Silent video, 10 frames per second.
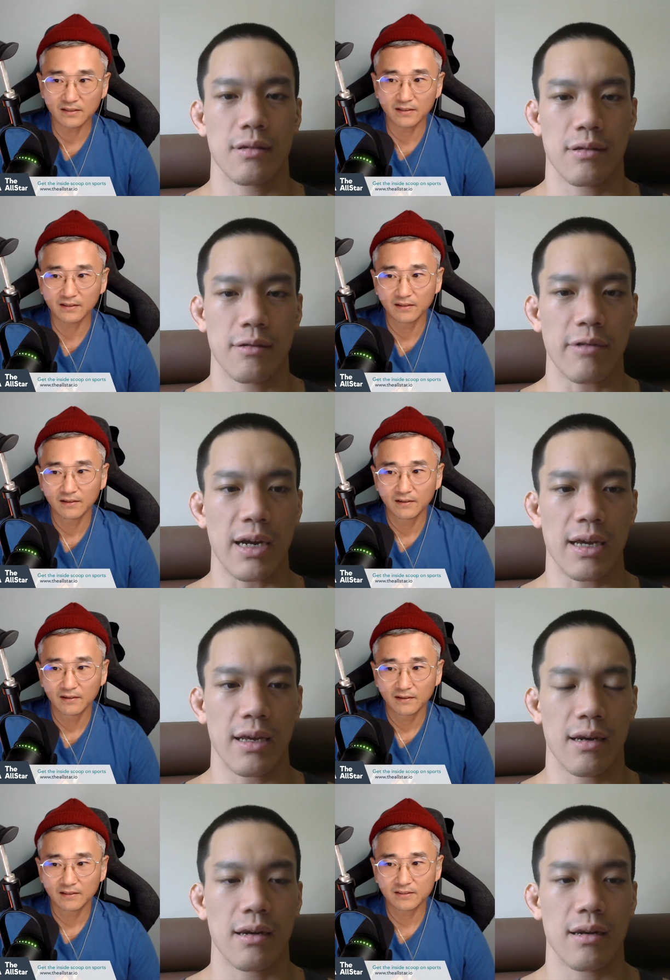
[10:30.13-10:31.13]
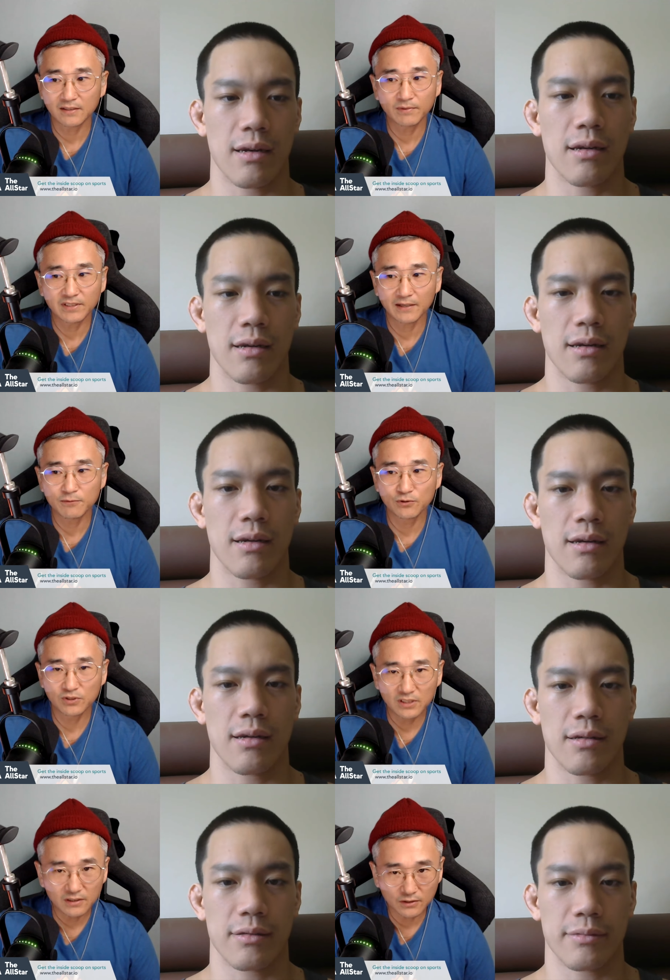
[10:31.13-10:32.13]
Speaker 1: Like, because sometimes you
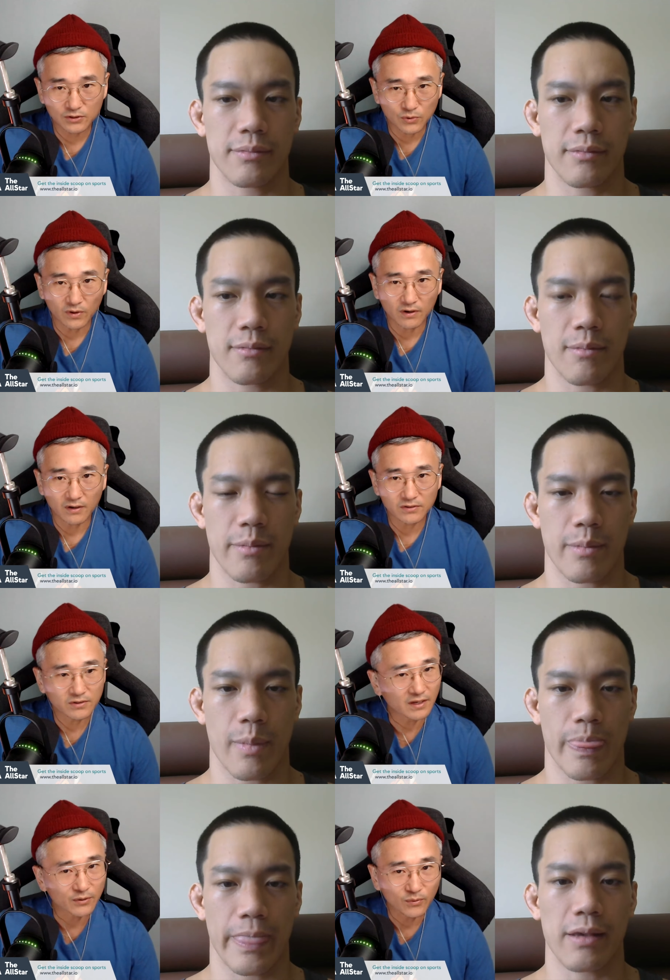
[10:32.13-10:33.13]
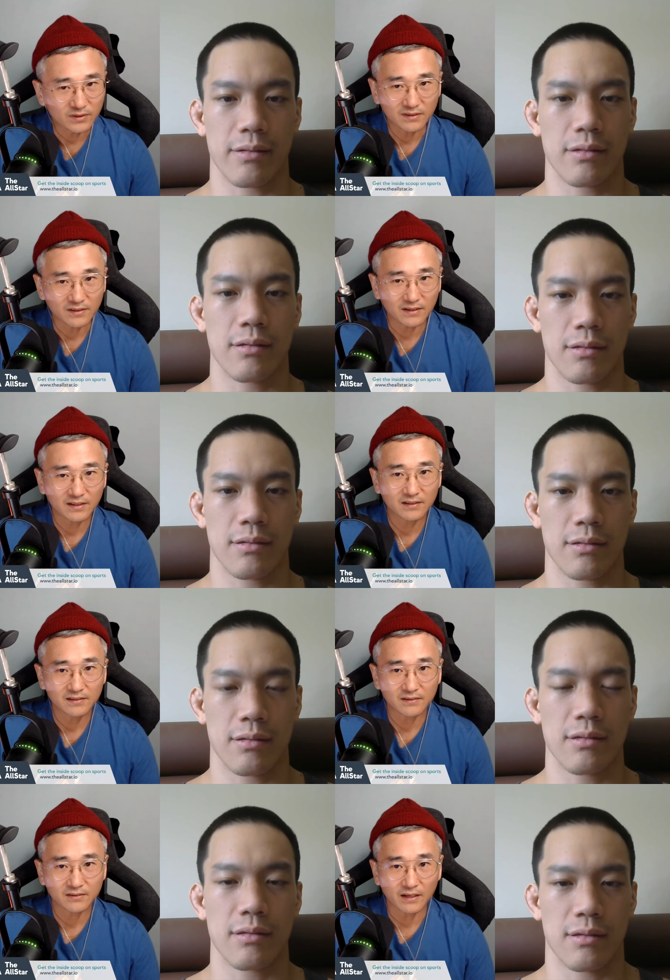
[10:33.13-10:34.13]
see the scorecards and you're like, what the
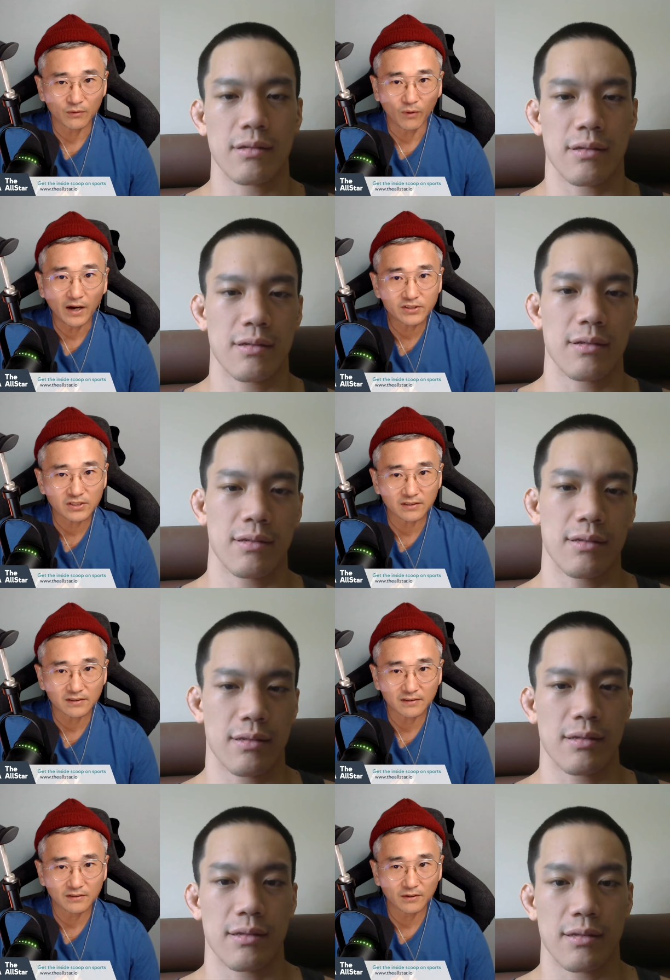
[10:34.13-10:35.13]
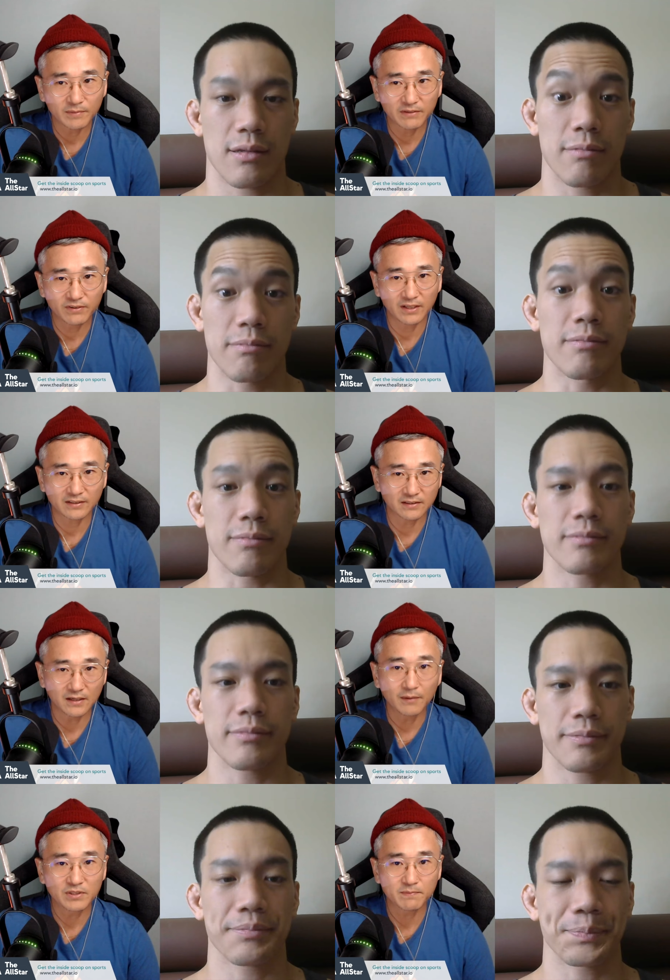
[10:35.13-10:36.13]
hell are they watching? You know, I mean, even like the
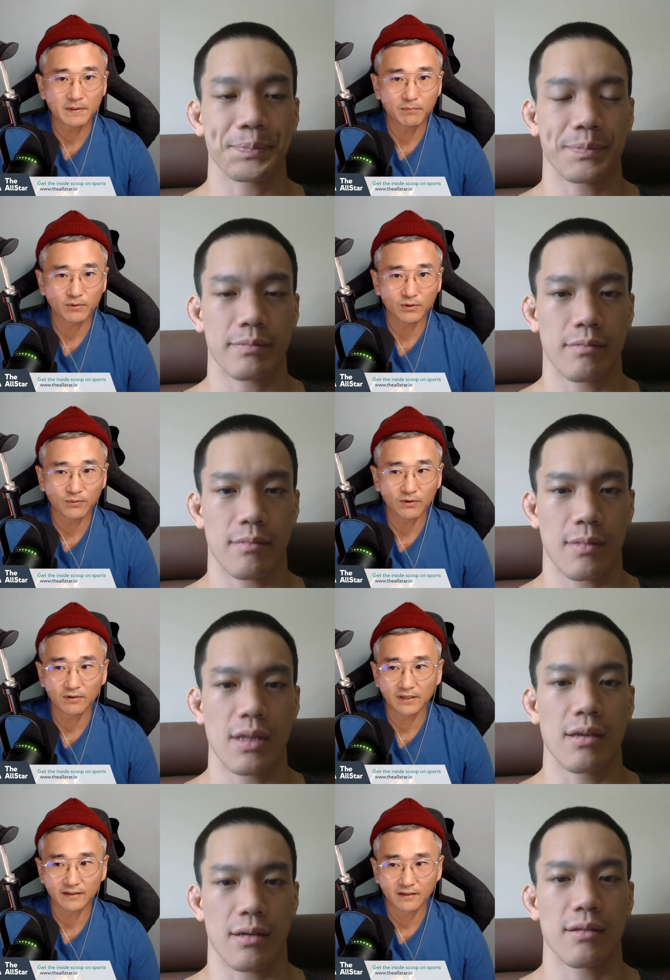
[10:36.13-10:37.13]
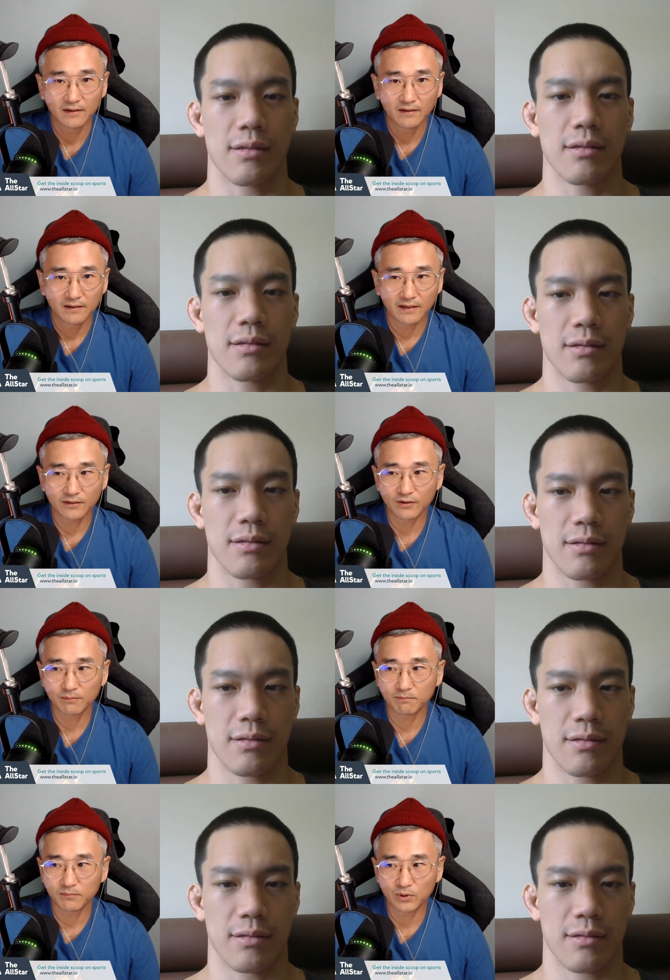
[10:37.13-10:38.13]
dumbest people in the world, like like
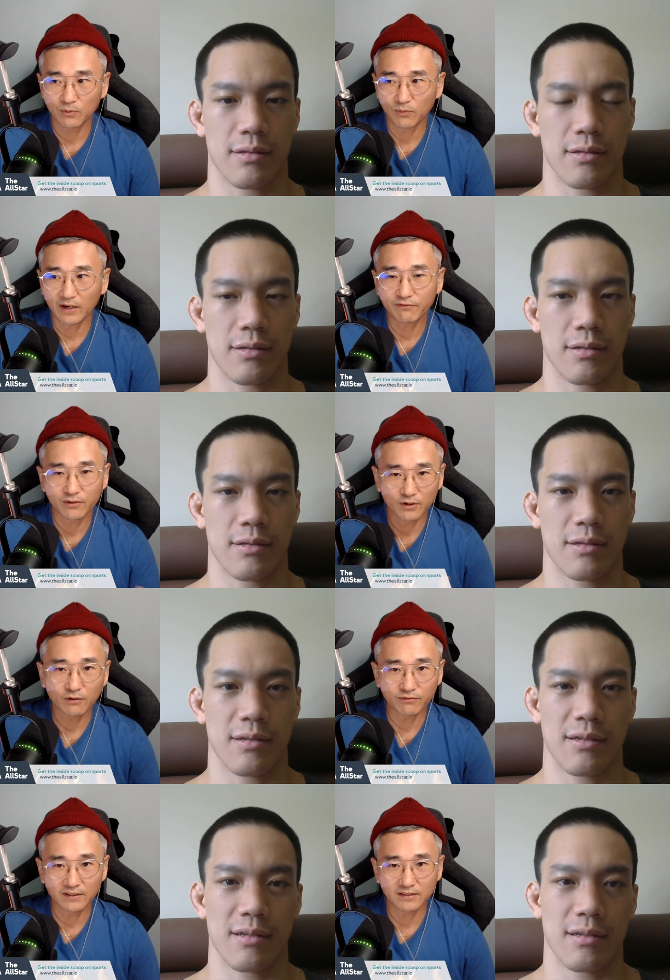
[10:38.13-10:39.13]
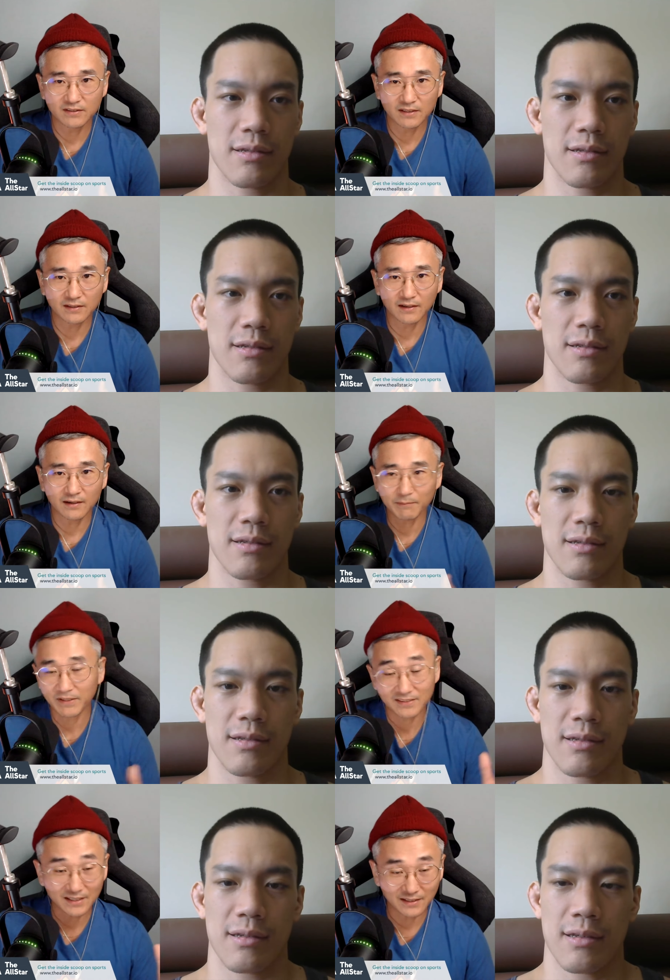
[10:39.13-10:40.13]
your your wife or girlfriend could sit there. I'm
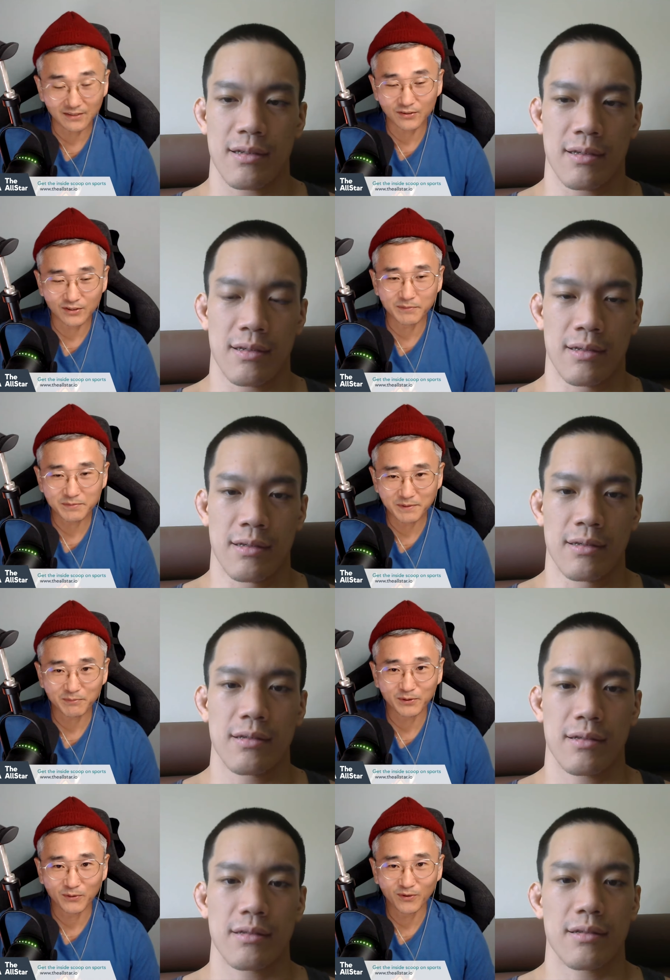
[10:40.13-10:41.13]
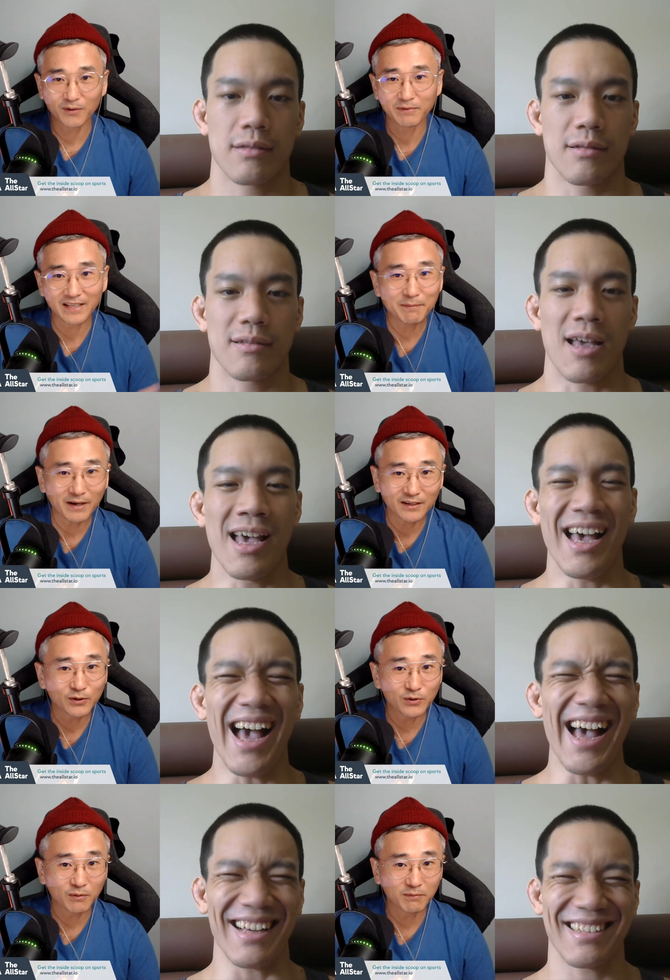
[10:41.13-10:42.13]
not saying they're the dumbest people in the world, but they probably
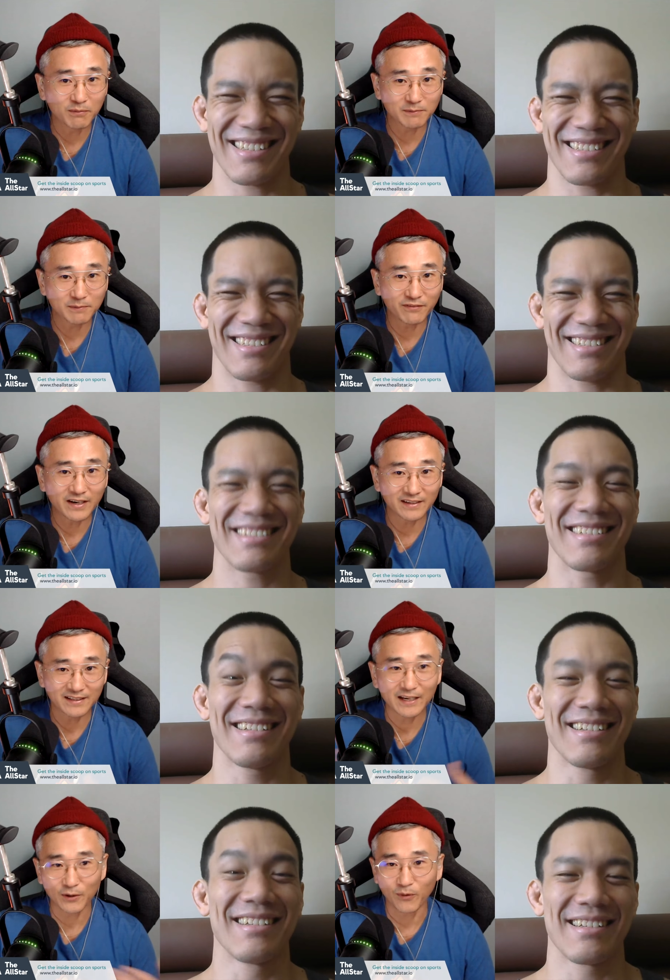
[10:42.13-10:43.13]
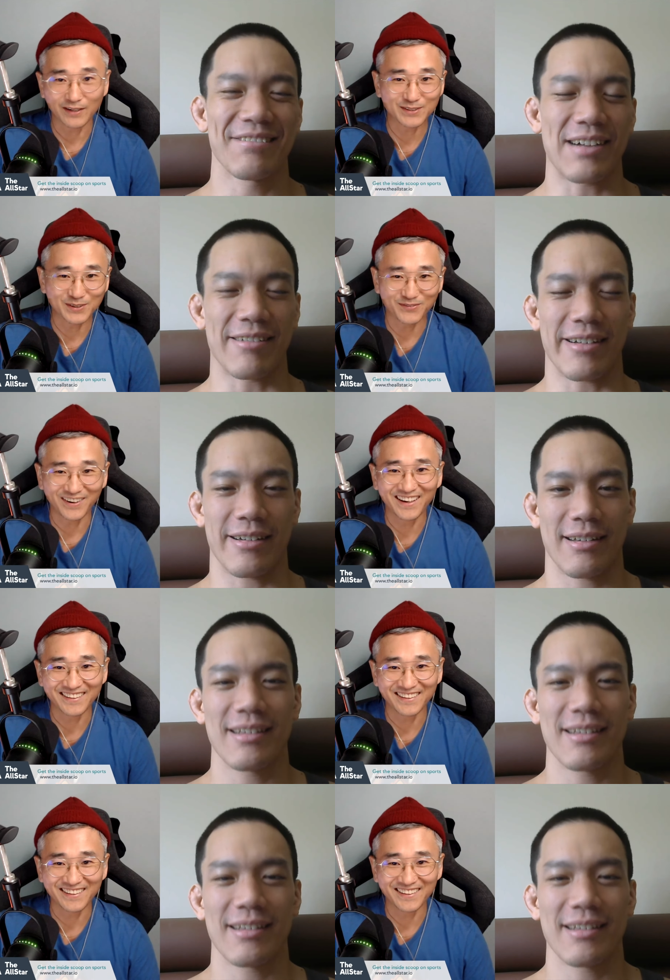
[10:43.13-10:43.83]
don't know much about fighting, and they could watch the fight